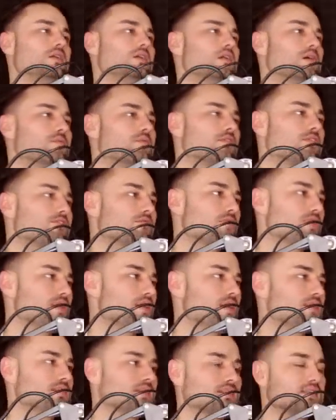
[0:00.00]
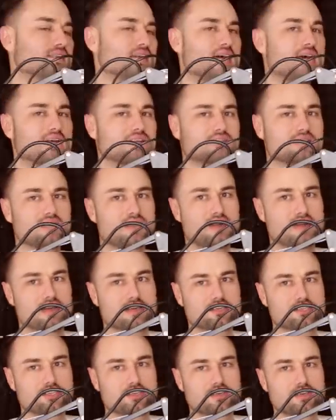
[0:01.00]
Number 3 is a
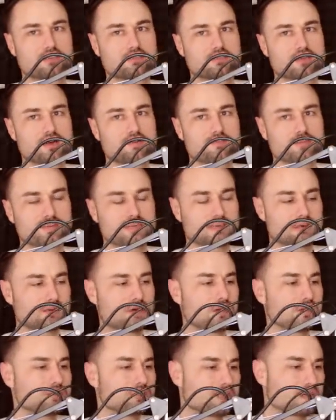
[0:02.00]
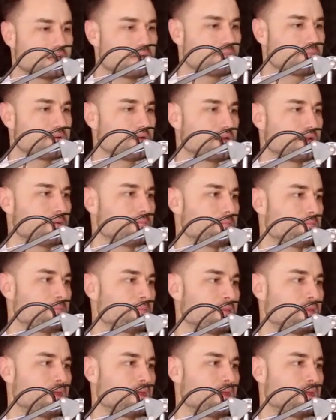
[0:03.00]
SaaS/software technology company,